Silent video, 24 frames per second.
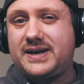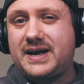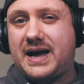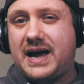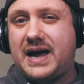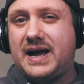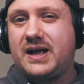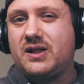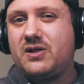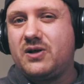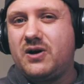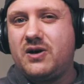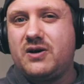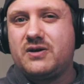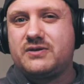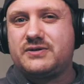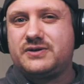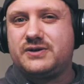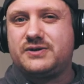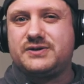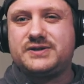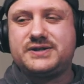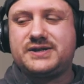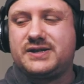dialogue.
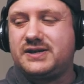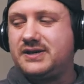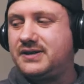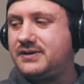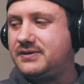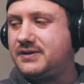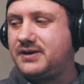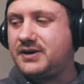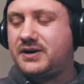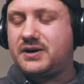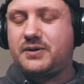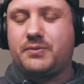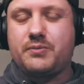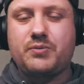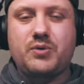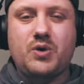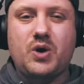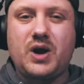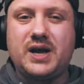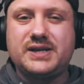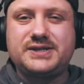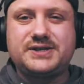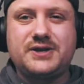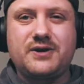There's the
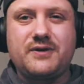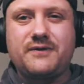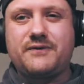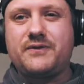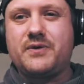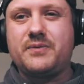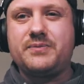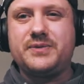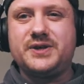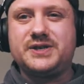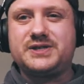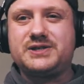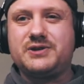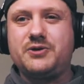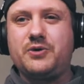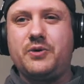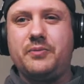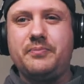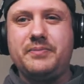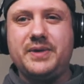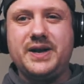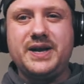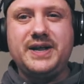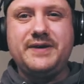compressor from this little
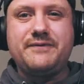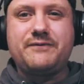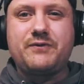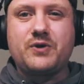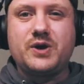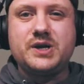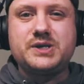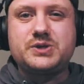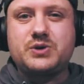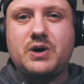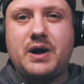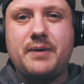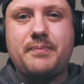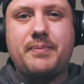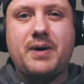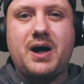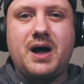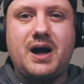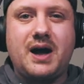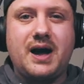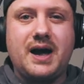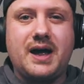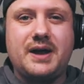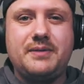mini fridge right
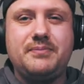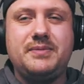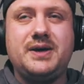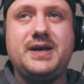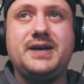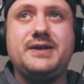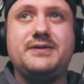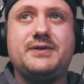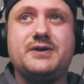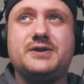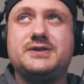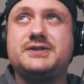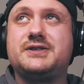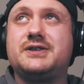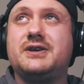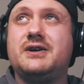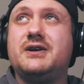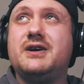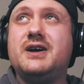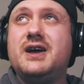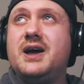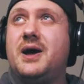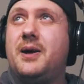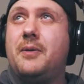behind me. There's
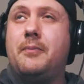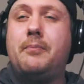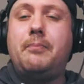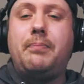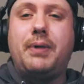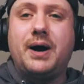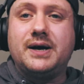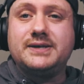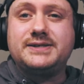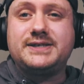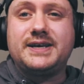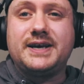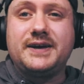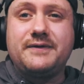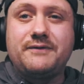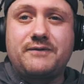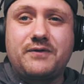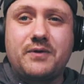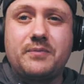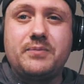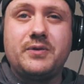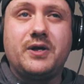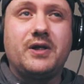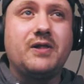the buzzing
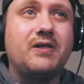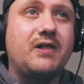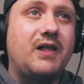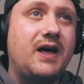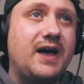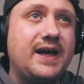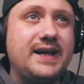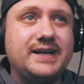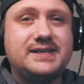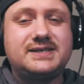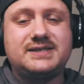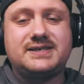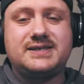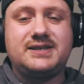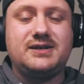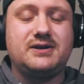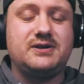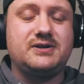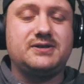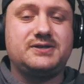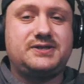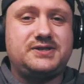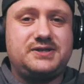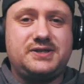from the lights.
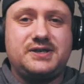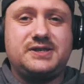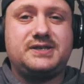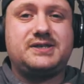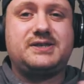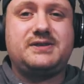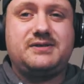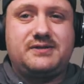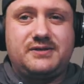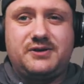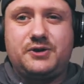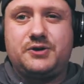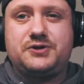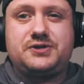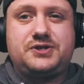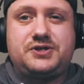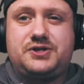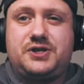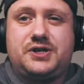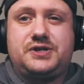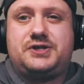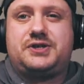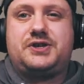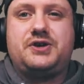There's
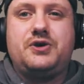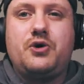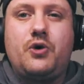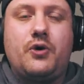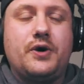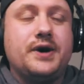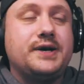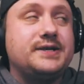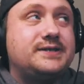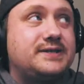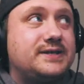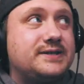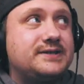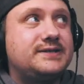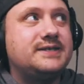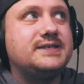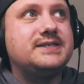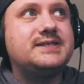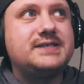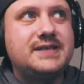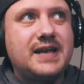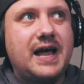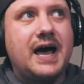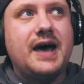just noise. This
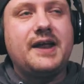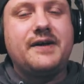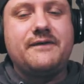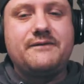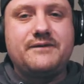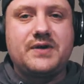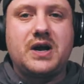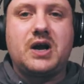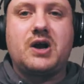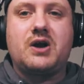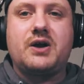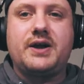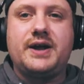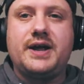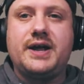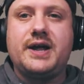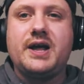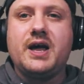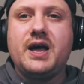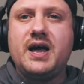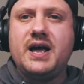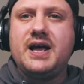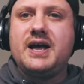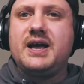is not a very
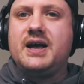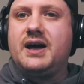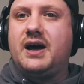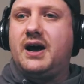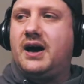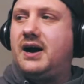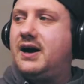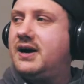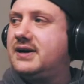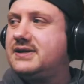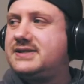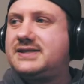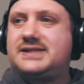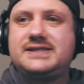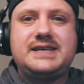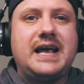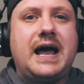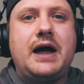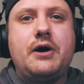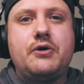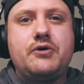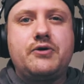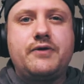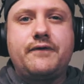
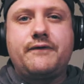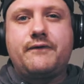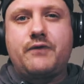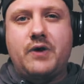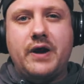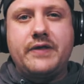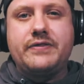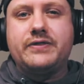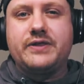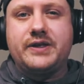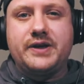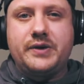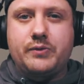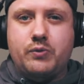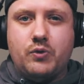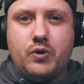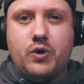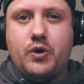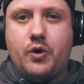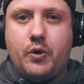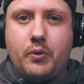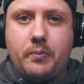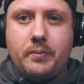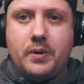sound friendly
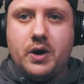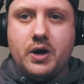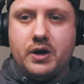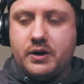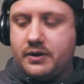room.